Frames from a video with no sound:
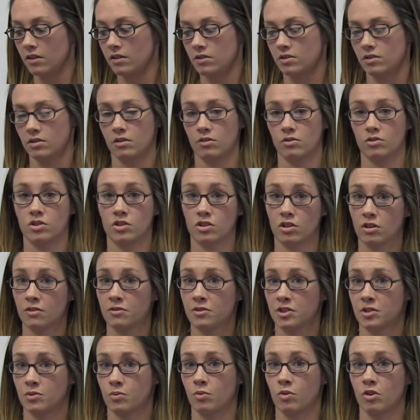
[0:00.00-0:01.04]
So
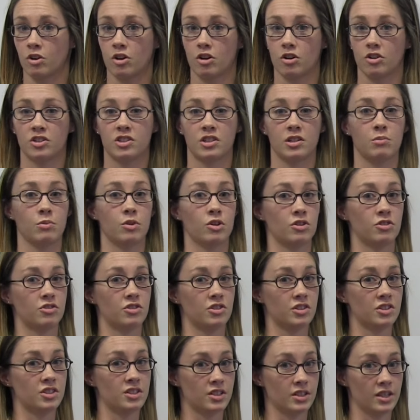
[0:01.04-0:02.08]
serfs were similar
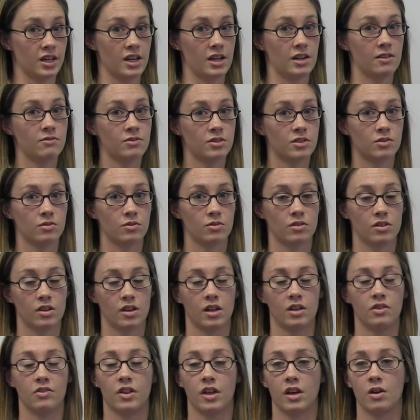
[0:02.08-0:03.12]
to slaves,
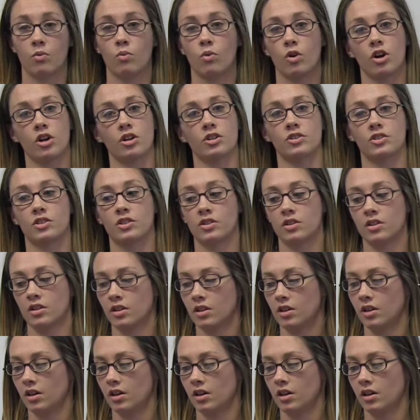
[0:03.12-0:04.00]
and they worked